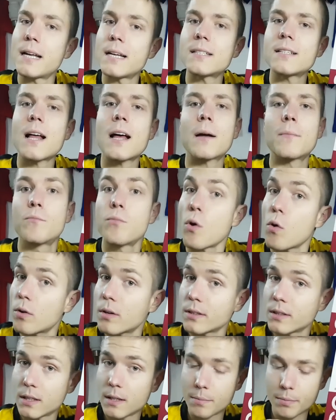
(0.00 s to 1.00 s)
tastes like
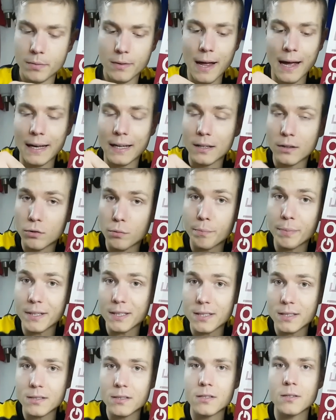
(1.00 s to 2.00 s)
broken up, like into
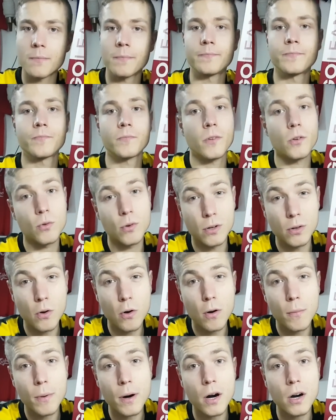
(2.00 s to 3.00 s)
pieces.
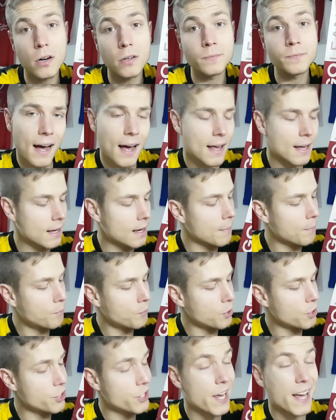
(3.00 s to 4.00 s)
Granola bar. I
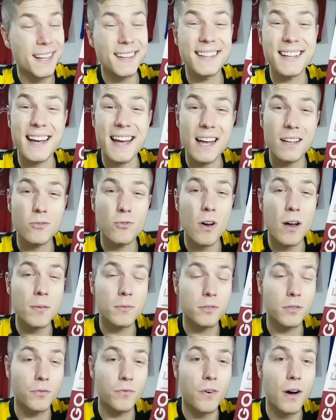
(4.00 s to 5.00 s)
appreciate the 8
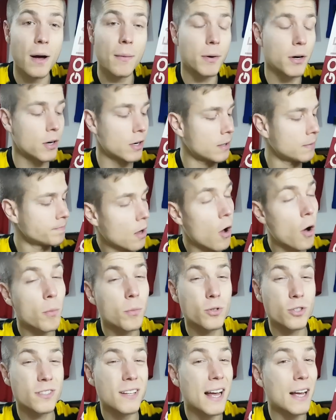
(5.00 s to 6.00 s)
grams of fiber,
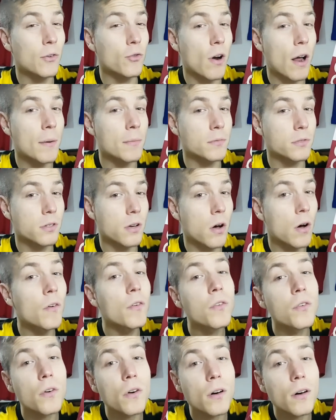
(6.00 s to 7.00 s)
almost 9 grams
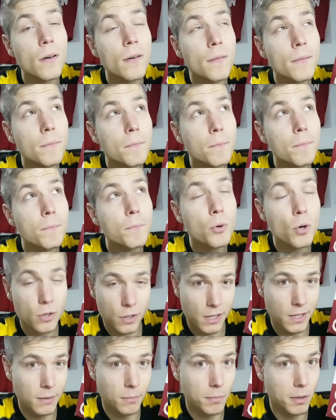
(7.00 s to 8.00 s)
of
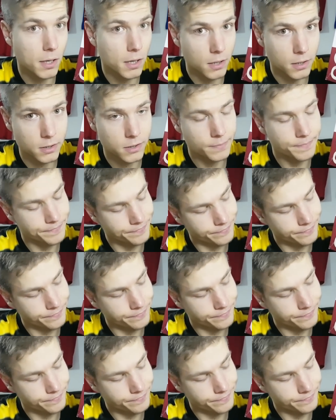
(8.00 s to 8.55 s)
protein, because